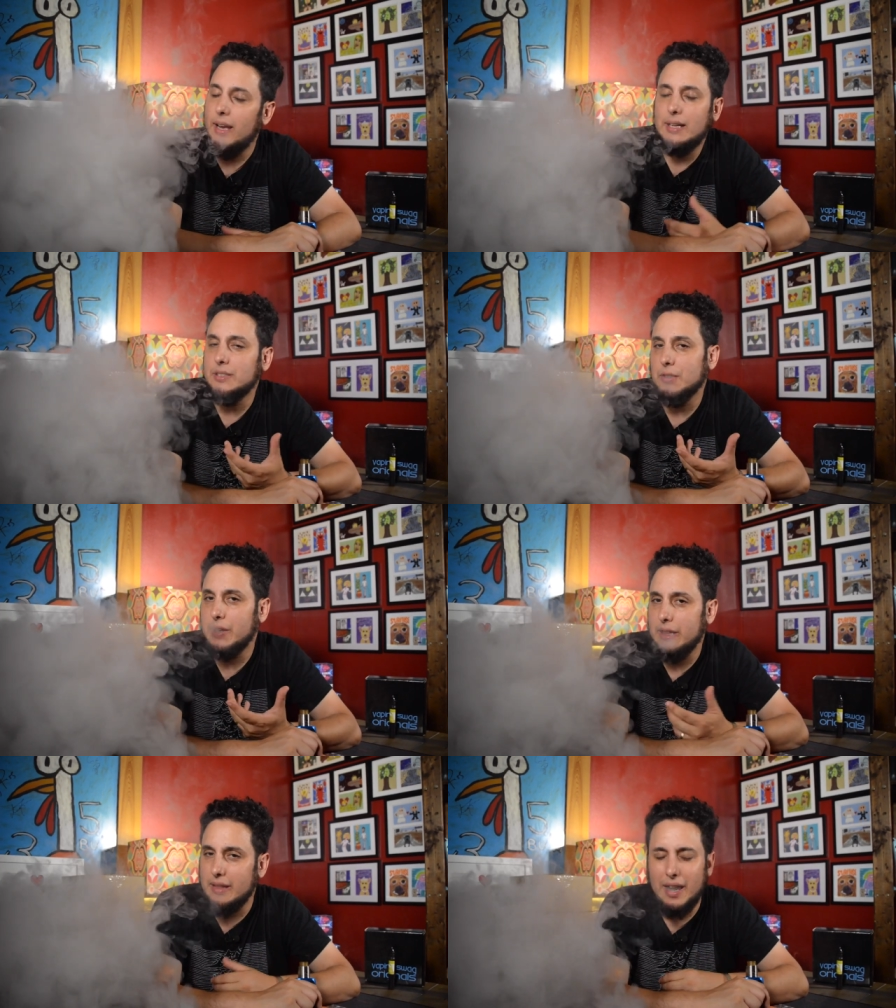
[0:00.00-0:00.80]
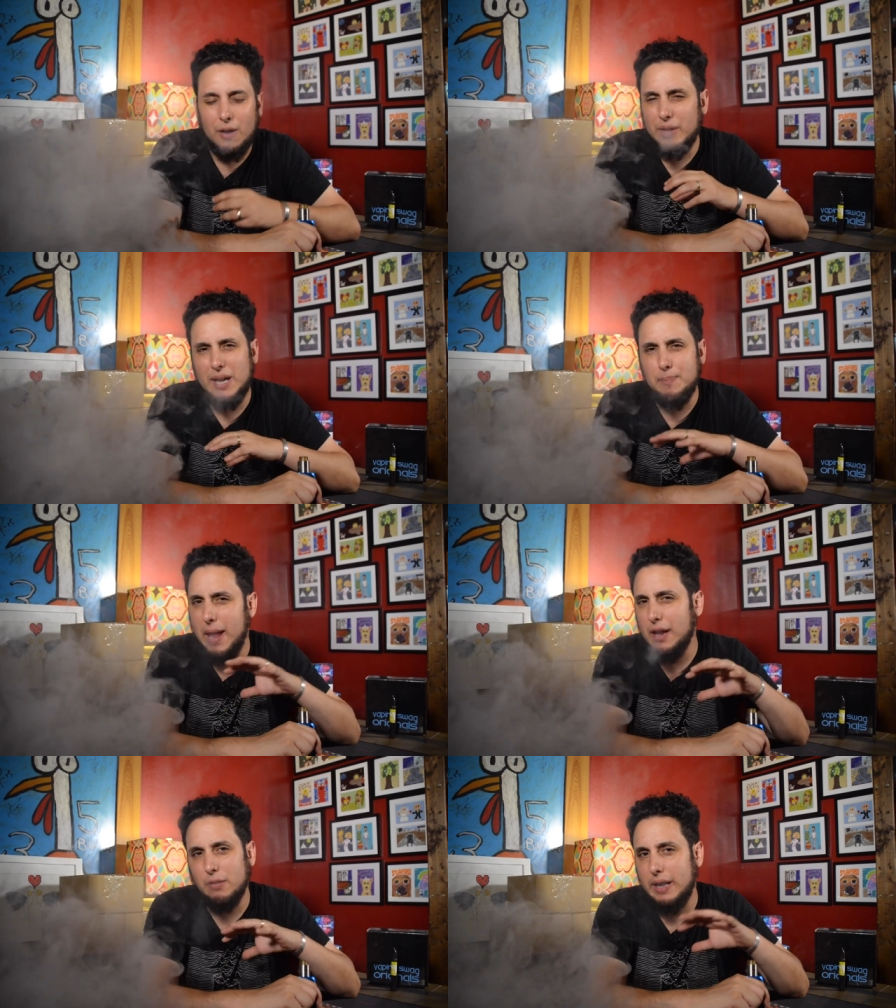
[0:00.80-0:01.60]
And I still get that. I don't get a
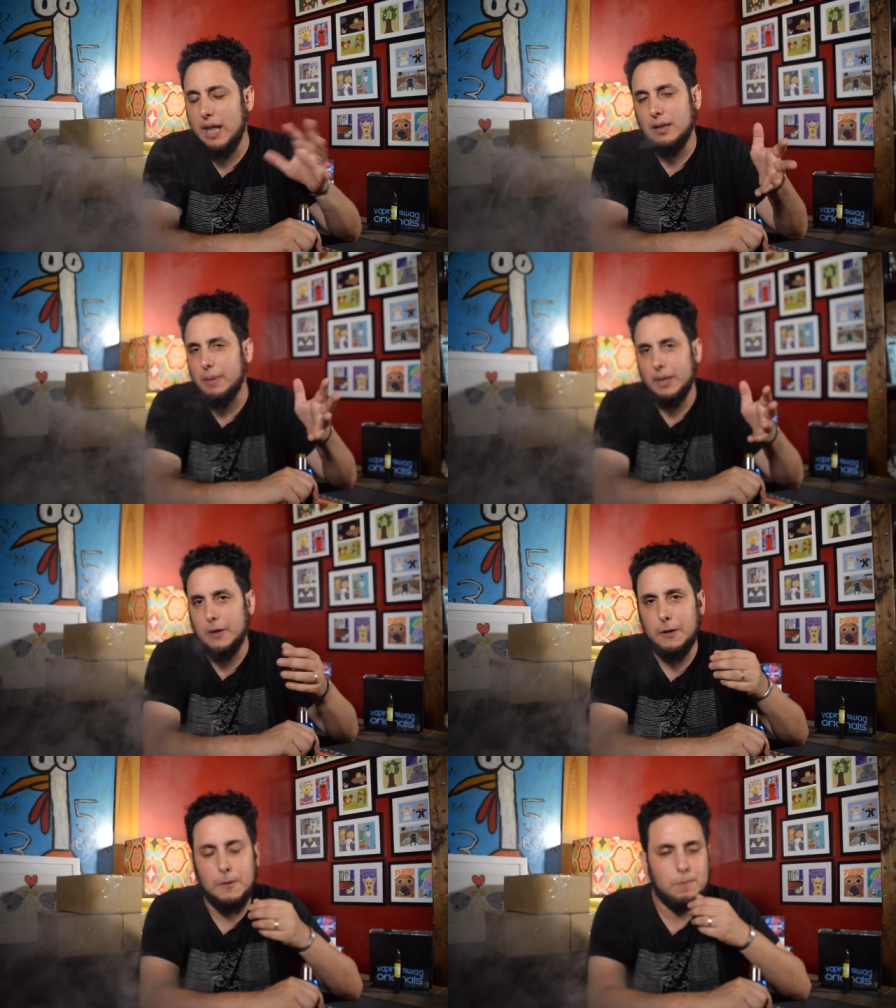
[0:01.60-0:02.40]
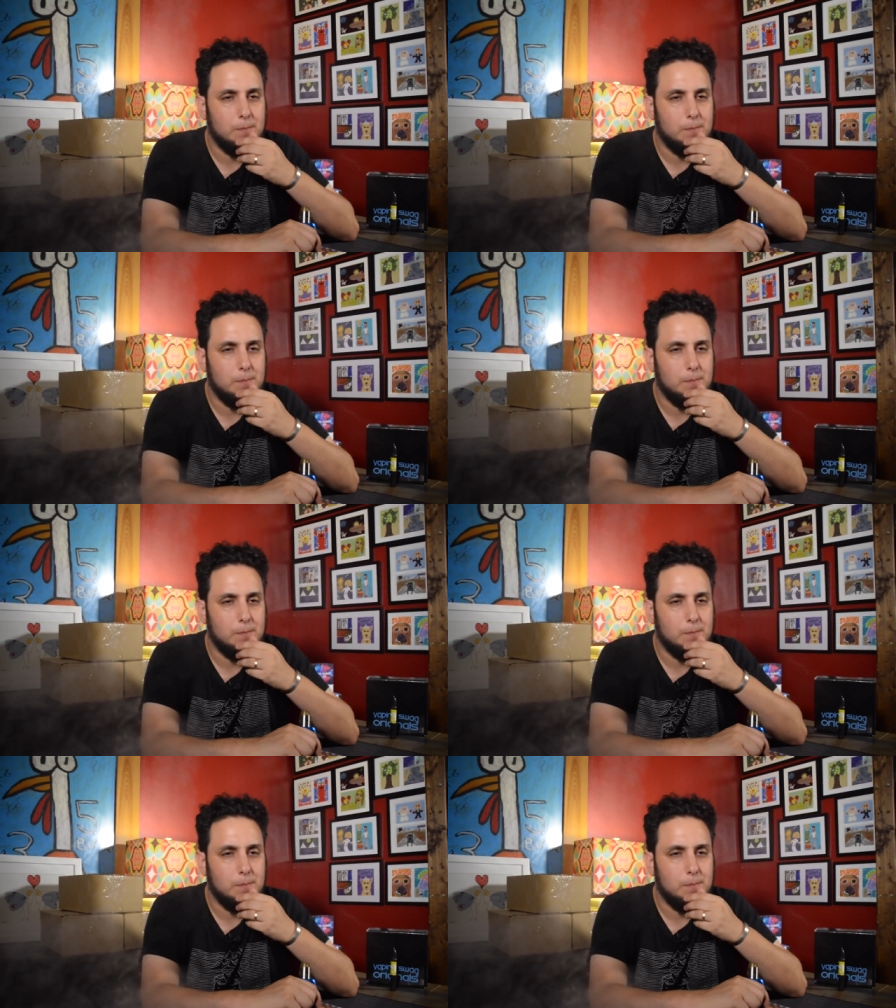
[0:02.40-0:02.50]
bakery element here.